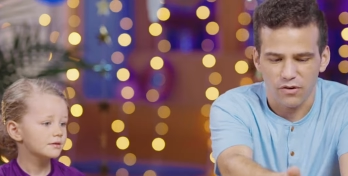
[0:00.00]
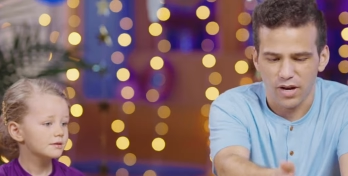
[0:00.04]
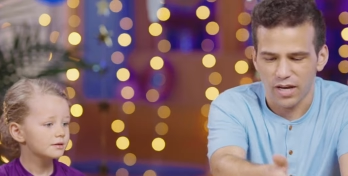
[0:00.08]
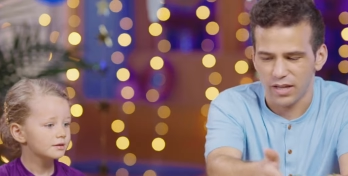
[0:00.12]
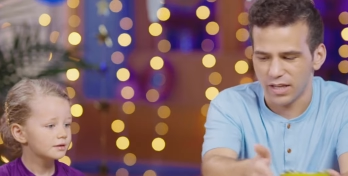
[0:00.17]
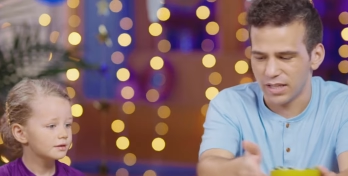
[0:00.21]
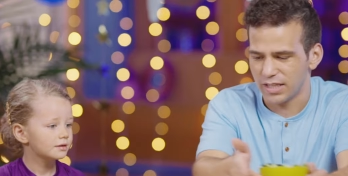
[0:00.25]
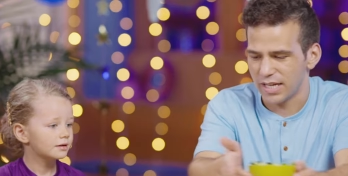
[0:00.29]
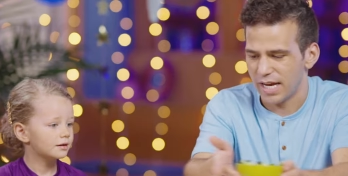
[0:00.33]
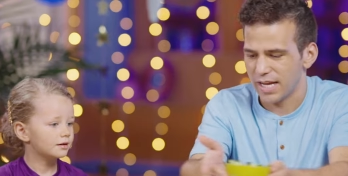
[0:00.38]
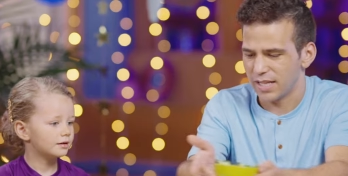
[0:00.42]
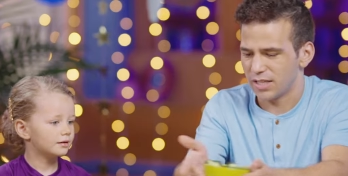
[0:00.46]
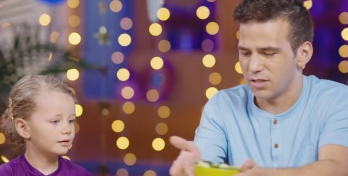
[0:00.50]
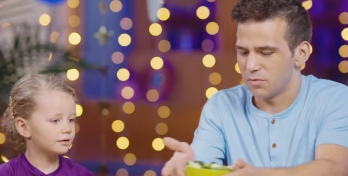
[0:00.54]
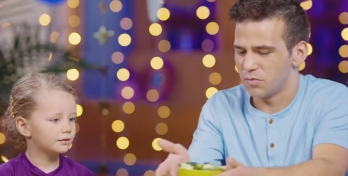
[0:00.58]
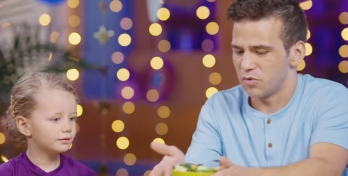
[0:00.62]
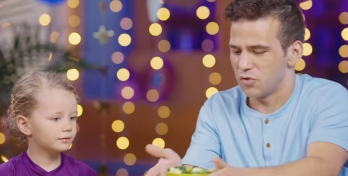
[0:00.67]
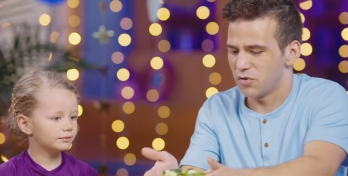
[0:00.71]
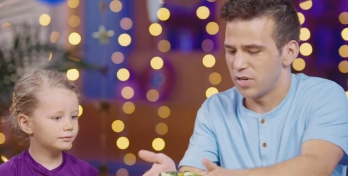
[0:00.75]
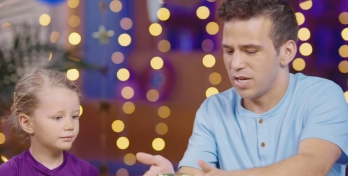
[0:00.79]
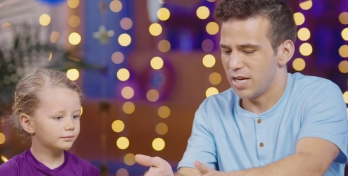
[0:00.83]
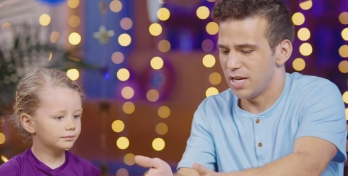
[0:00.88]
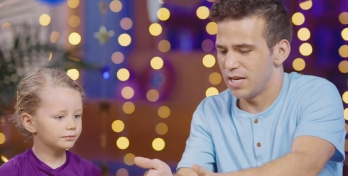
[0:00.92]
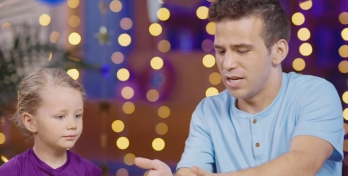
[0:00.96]
Speaker 1: all right, let's add some
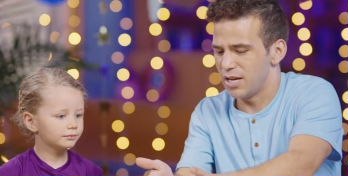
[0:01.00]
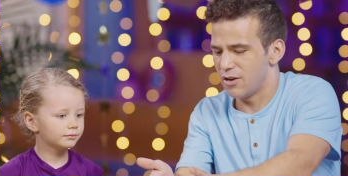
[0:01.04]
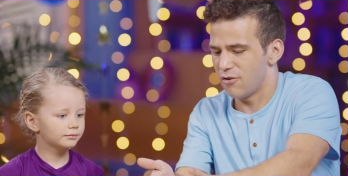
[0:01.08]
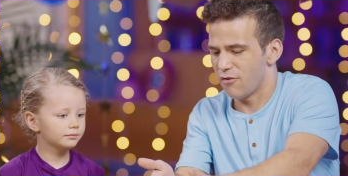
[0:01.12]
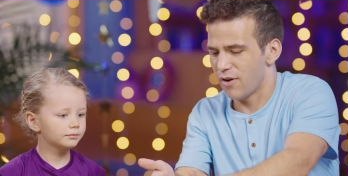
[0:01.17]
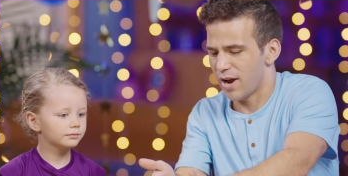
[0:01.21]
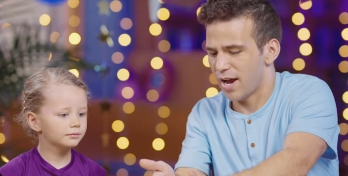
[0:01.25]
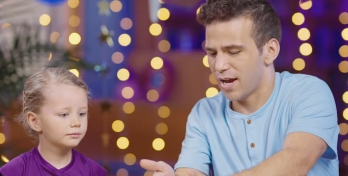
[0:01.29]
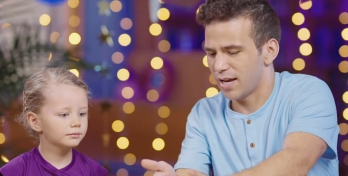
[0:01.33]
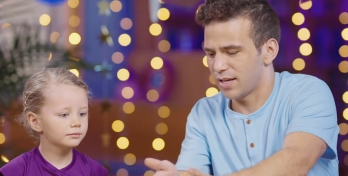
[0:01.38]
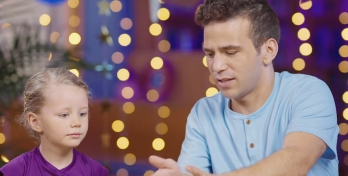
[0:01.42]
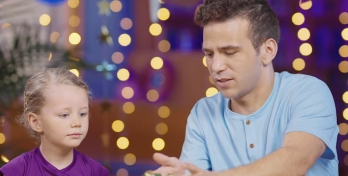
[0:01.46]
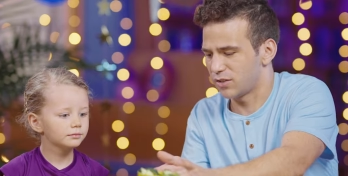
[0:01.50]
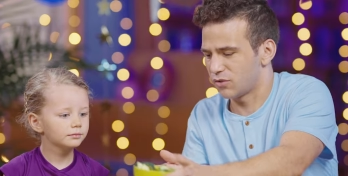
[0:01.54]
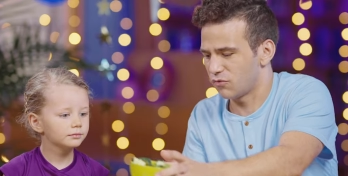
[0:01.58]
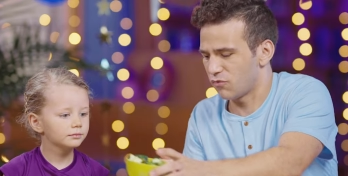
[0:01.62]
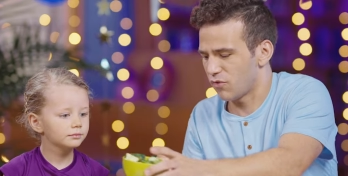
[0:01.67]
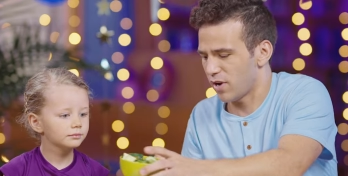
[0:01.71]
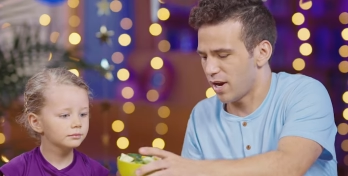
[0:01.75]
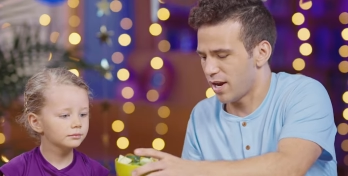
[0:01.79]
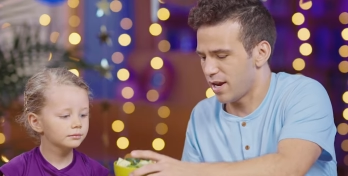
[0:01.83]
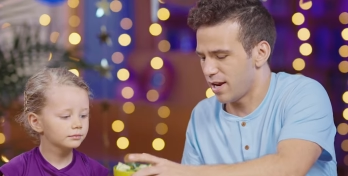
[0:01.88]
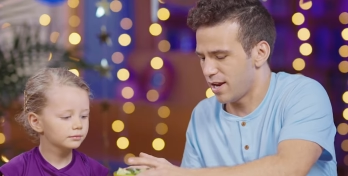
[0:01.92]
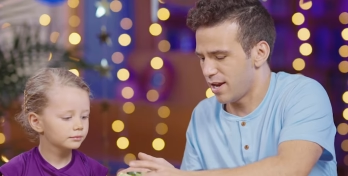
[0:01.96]
zucchini grass
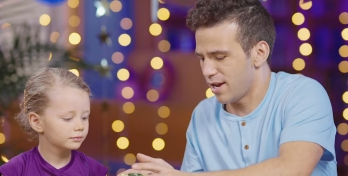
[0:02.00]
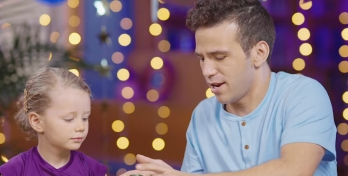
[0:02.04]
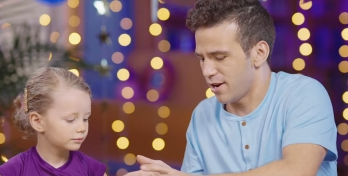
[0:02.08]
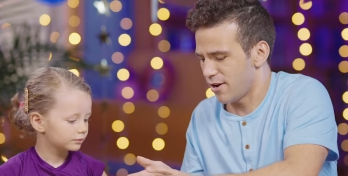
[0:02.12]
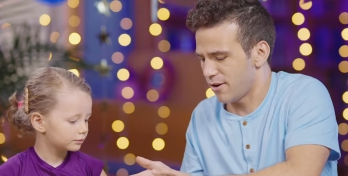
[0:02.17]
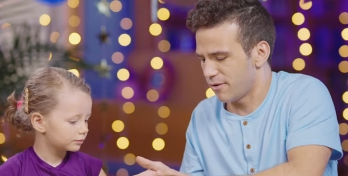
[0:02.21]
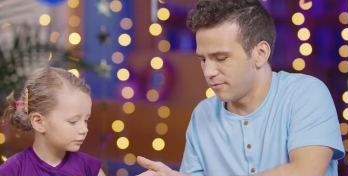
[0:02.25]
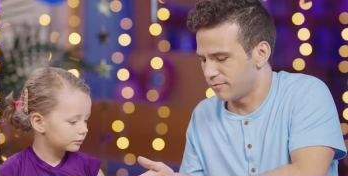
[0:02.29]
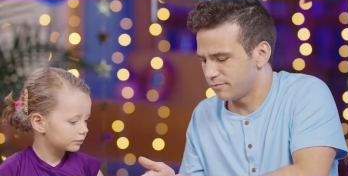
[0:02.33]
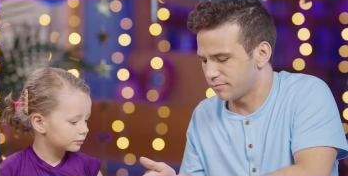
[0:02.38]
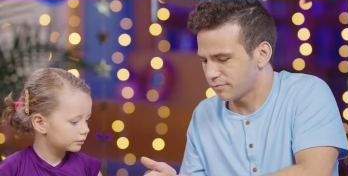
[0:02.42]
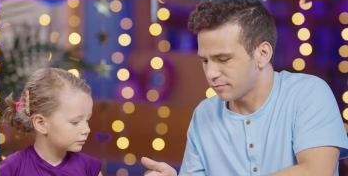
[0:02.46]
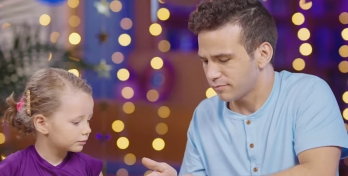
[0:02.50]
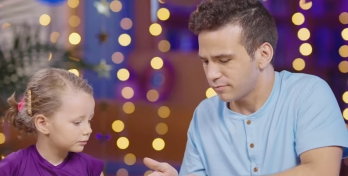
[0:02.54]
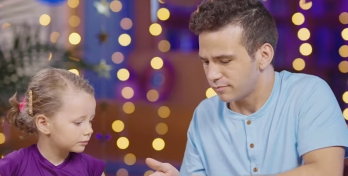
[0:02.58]
right here.